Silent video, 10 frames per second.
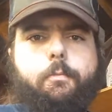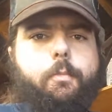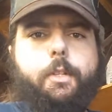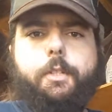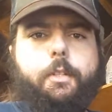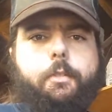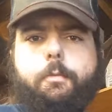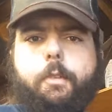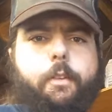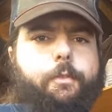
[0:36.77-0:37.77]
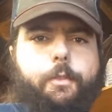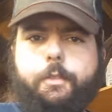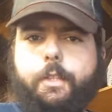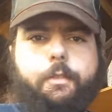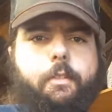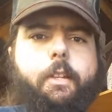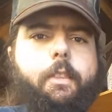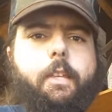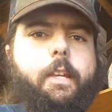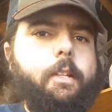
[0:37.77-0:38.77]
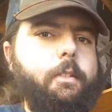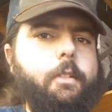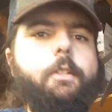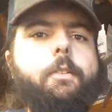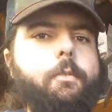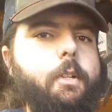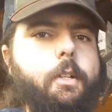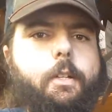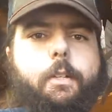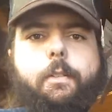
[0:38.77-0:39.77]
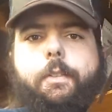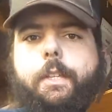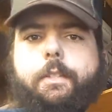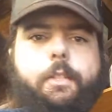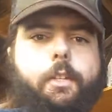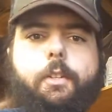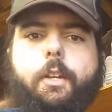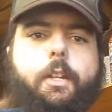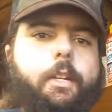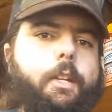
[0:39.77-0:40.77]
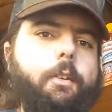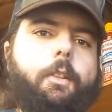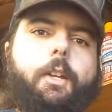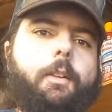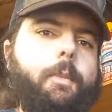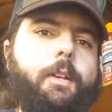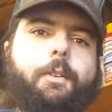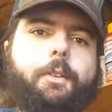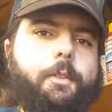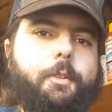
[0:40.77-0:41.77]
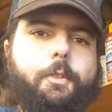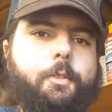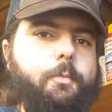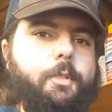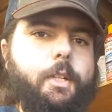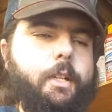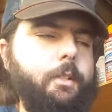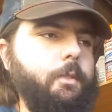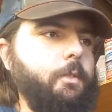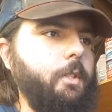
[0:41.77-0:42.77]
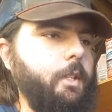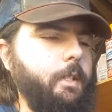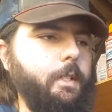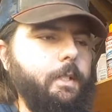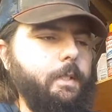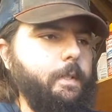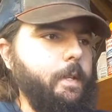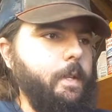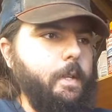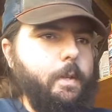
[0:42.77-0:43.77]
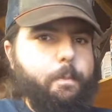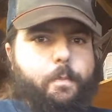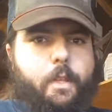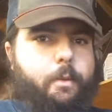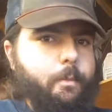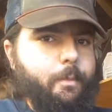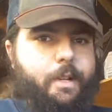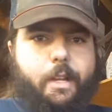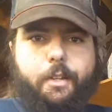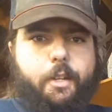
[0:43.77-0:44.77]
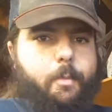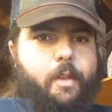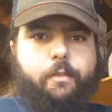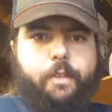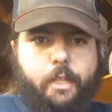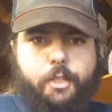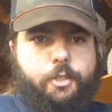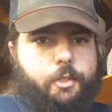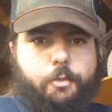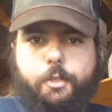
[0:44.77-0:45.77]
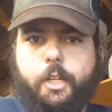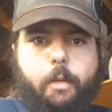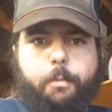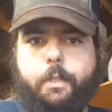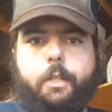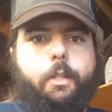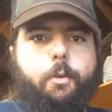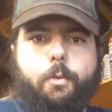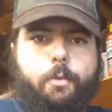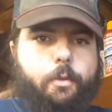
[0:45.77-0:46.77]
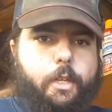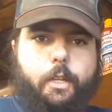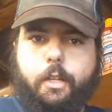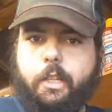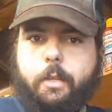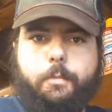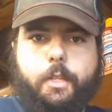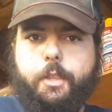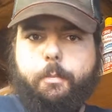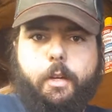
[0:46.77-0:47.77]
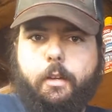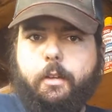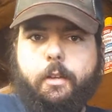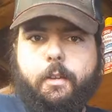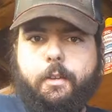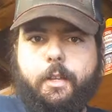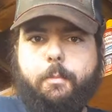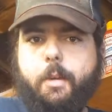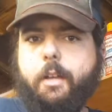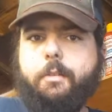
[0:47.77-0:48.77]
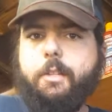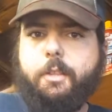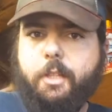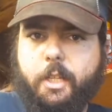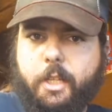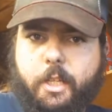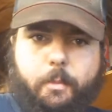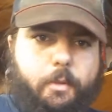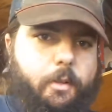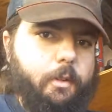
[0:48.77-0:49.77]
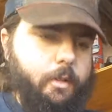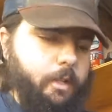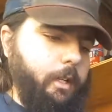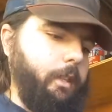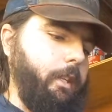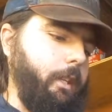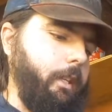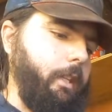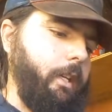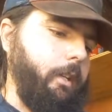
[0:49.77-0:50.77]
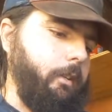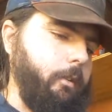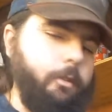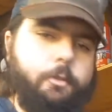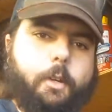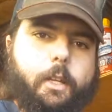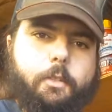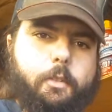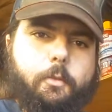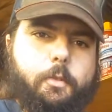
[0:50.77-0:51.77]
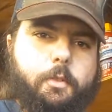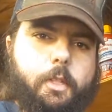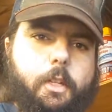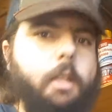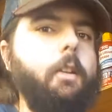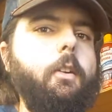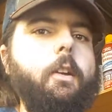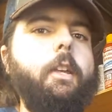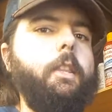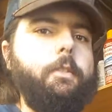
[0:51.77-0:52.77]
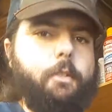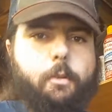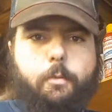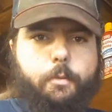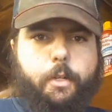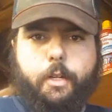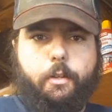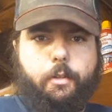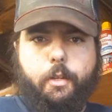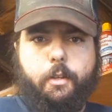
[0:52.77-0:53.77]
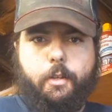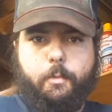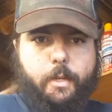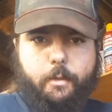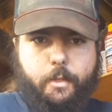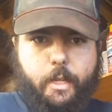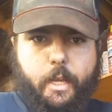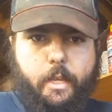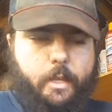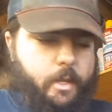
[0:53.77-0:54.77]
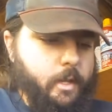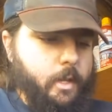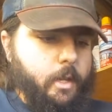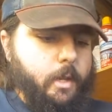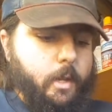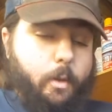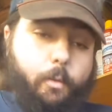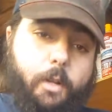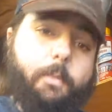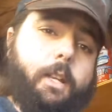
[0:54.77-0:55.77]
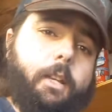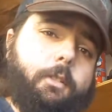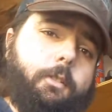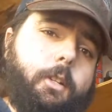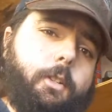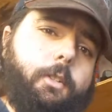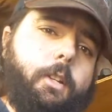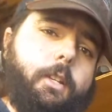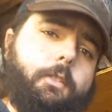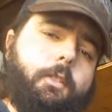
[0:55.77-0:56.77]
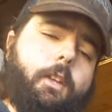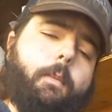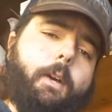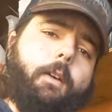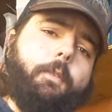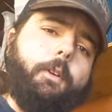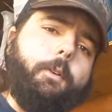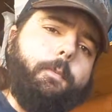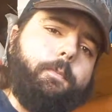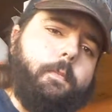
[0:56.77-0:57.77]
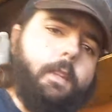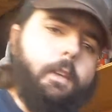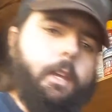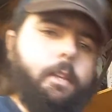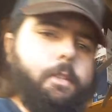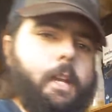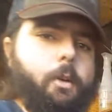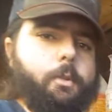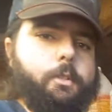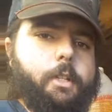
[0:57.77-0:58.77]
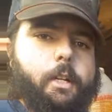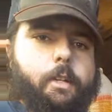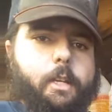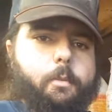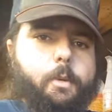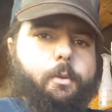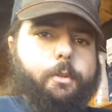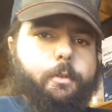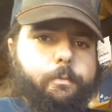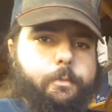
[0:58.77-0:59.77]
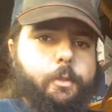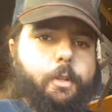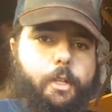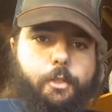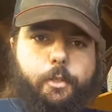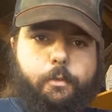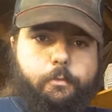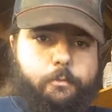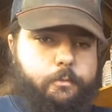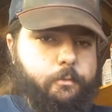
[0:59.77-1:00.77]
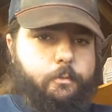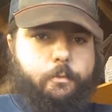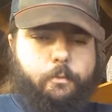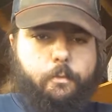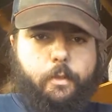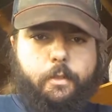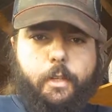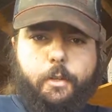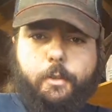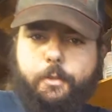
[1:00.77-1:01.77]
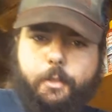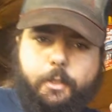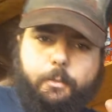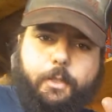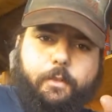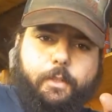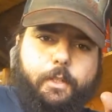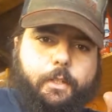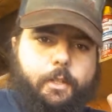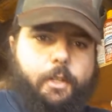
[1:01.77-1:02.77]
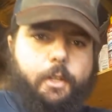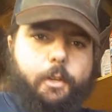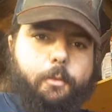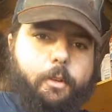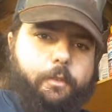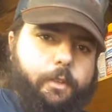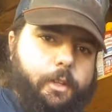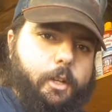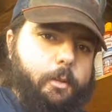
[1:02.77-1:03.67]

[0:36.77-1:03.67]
Winchester rifles, things like that. You know, things that you're not going to hear a lot about on other YouTube channels. We're not going to talk about vegan shoe shopping or getting clubs at the getting bottles at the club or anything like that, or Drake's newest CD. All right, that's not what we're here talking about today. What I'm going to actually talk to you guys today about, though, is how when you tear down a motor or an engine, because I know there's a little bit of a riff in the